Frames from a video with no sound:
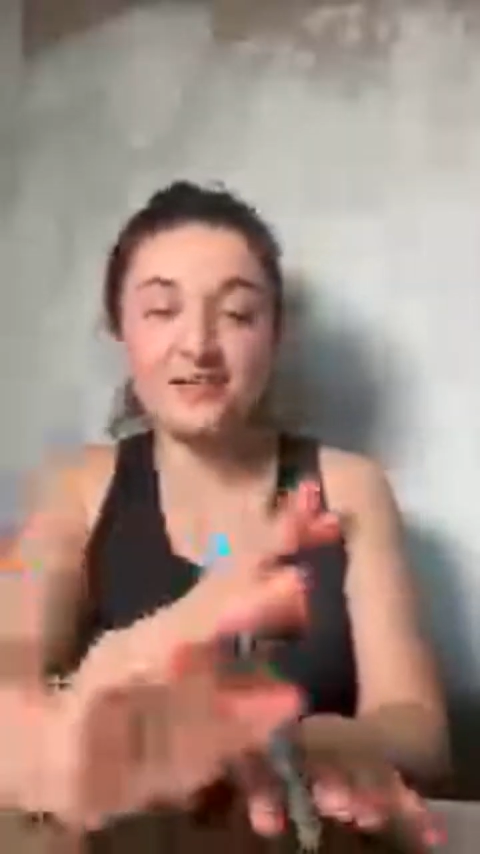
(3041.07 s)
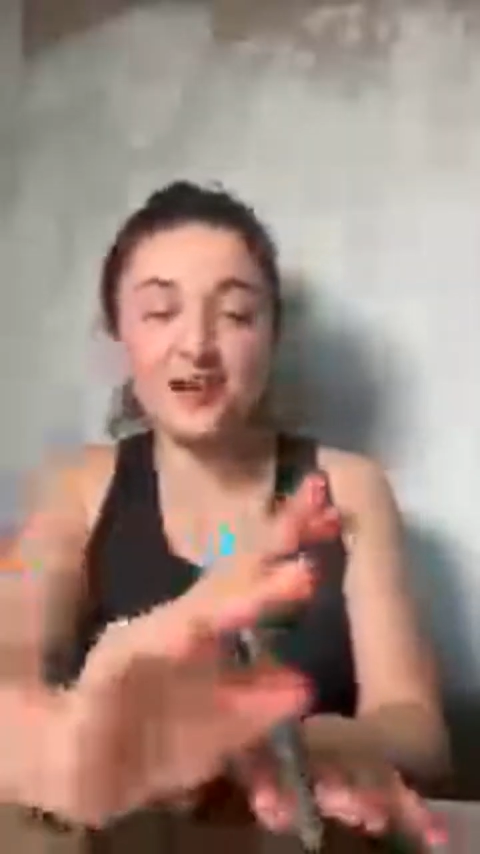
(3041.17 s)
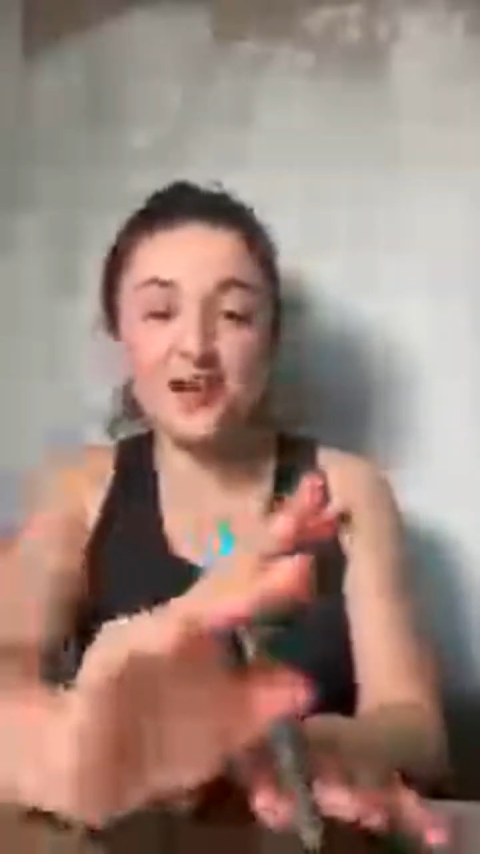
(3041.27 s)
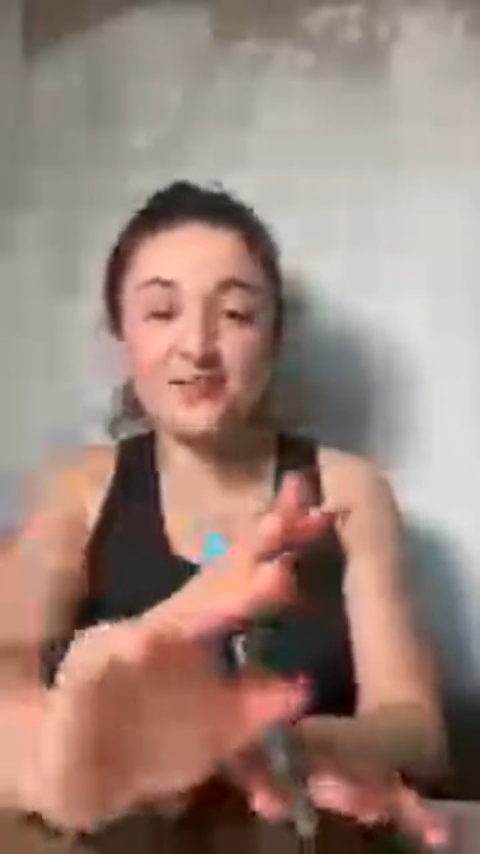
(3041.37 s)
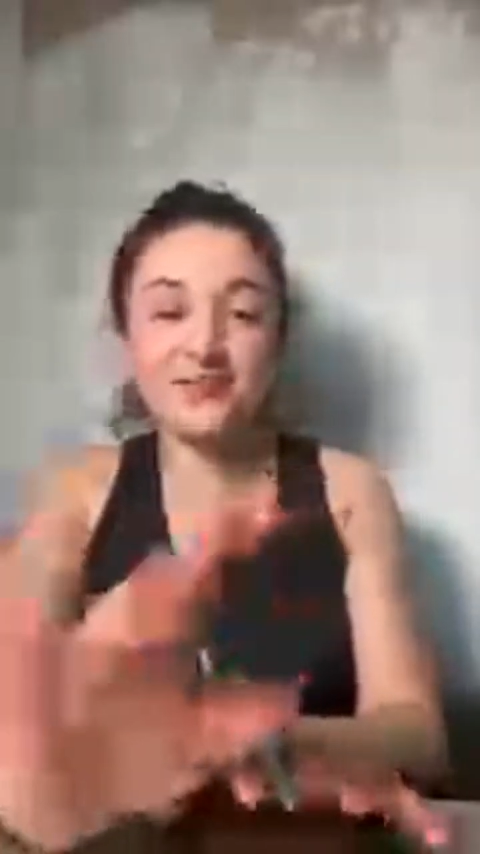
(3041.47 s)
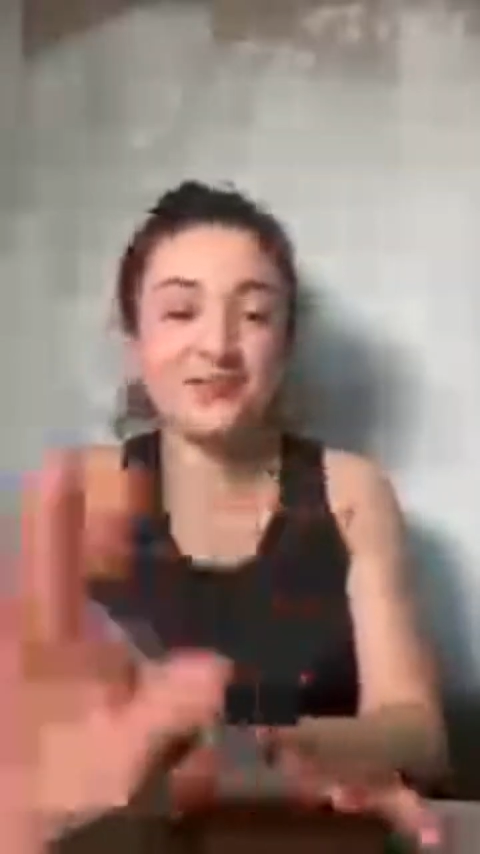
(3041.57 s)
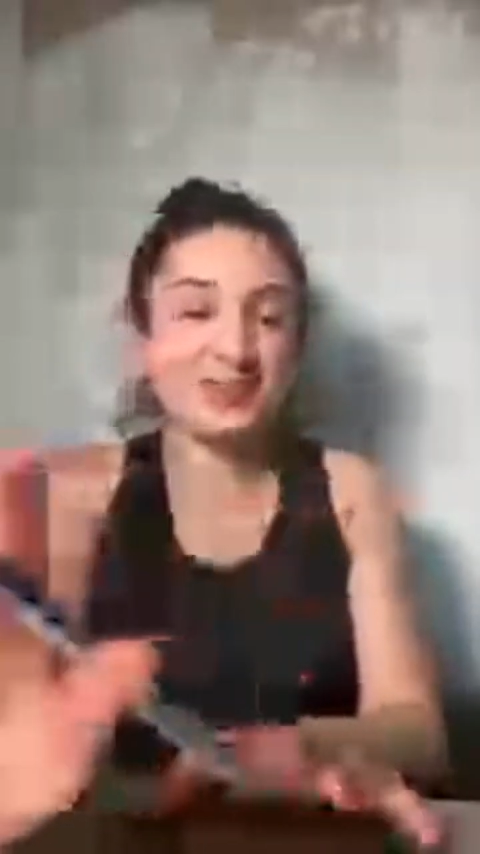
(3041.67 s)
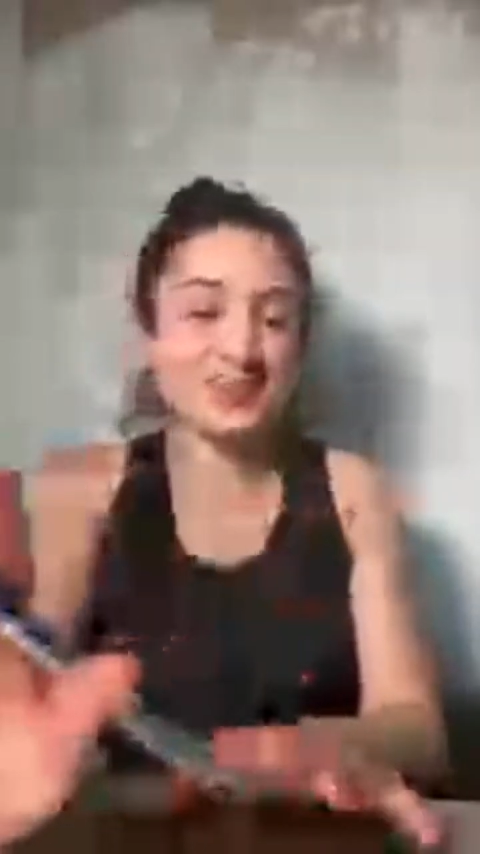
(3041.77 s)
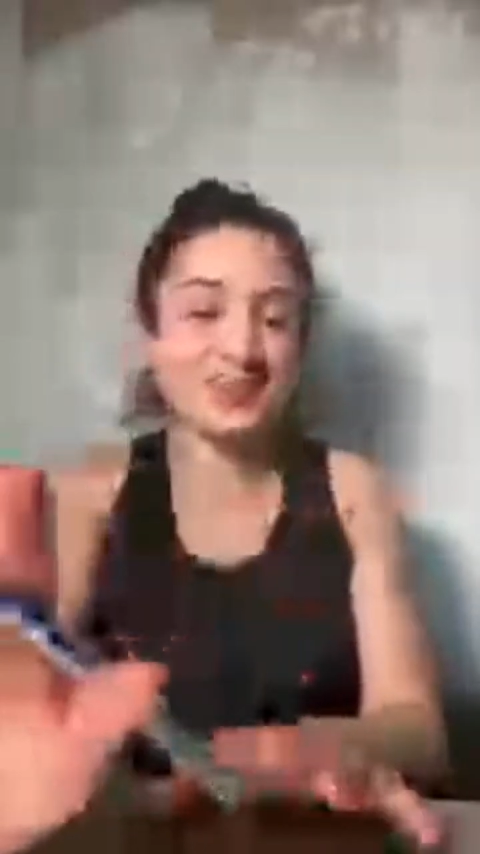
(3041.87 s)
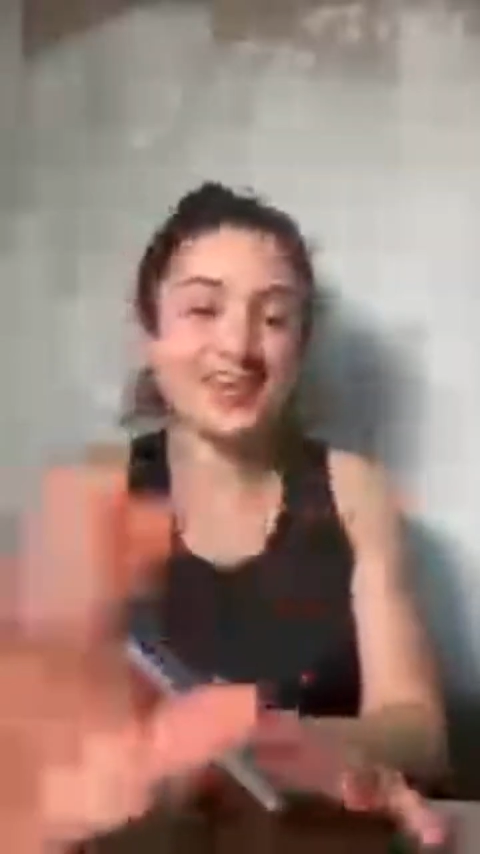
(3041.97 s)
from the
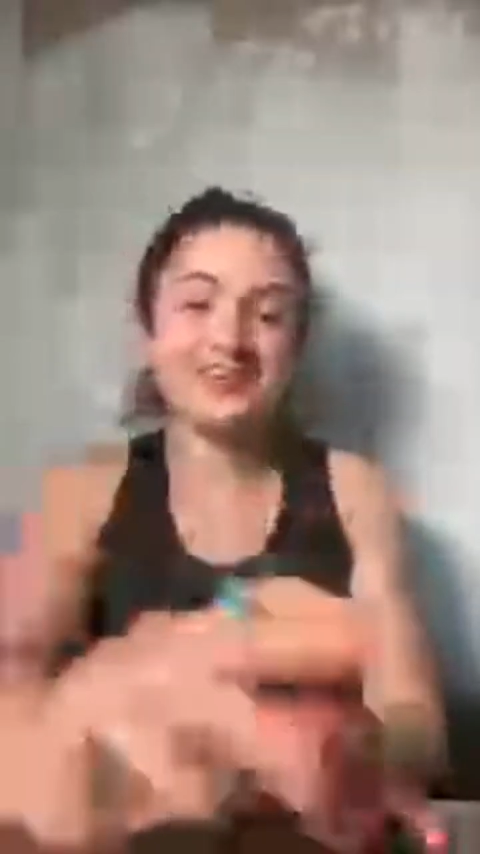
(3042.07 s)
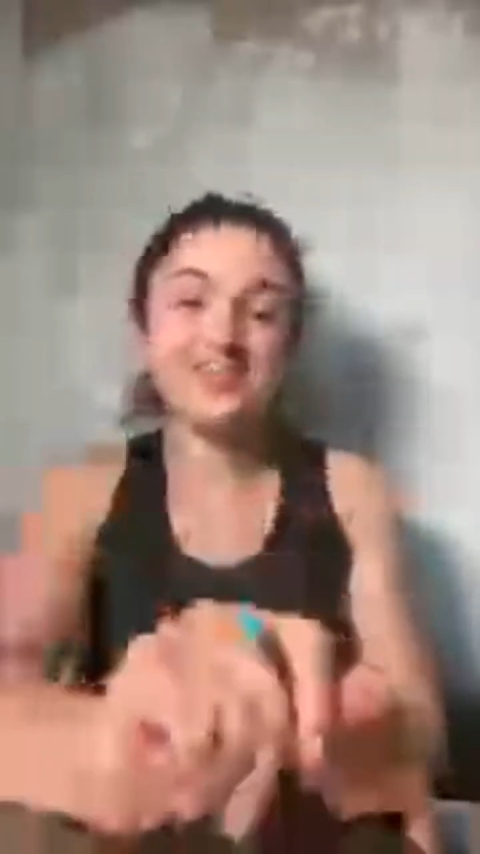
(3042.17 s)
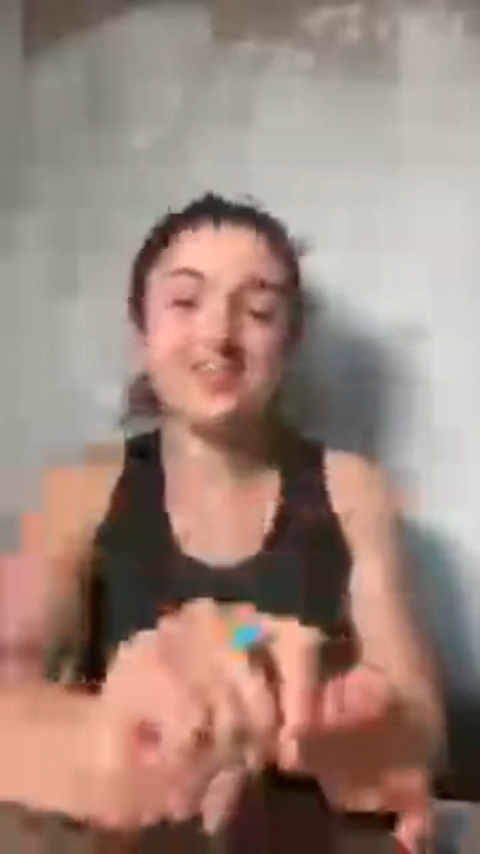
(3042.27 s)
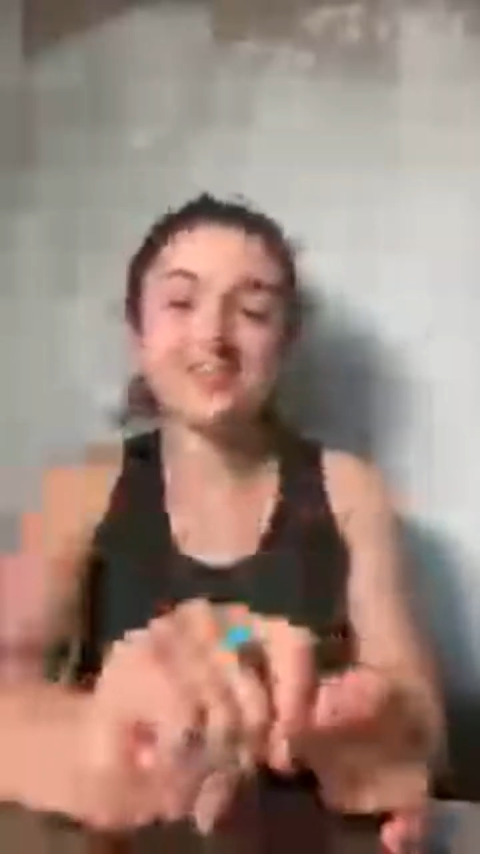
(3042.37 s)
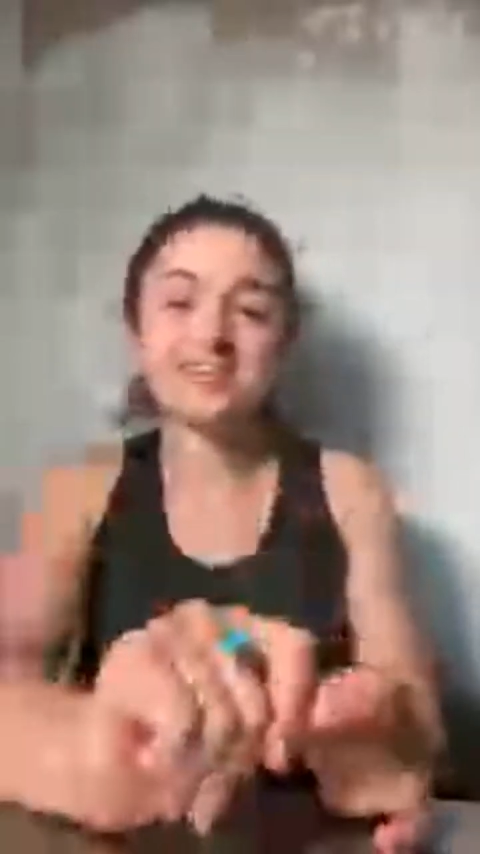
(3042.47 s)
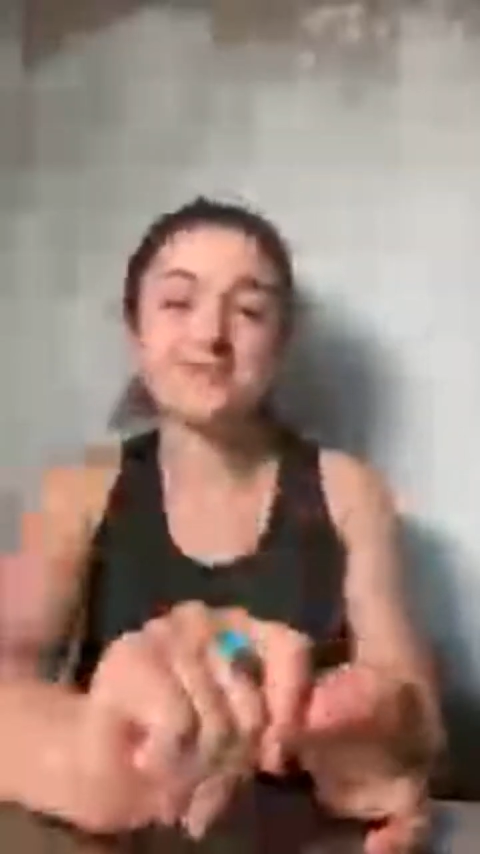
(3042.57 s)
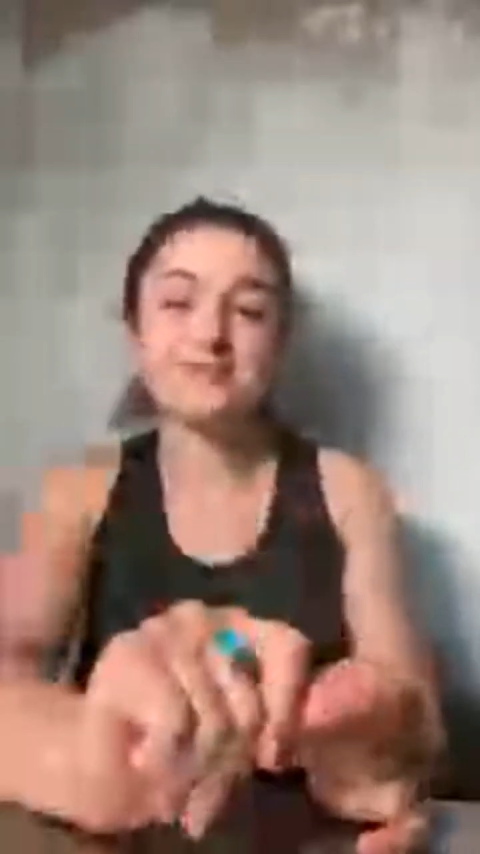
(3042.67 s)
United States,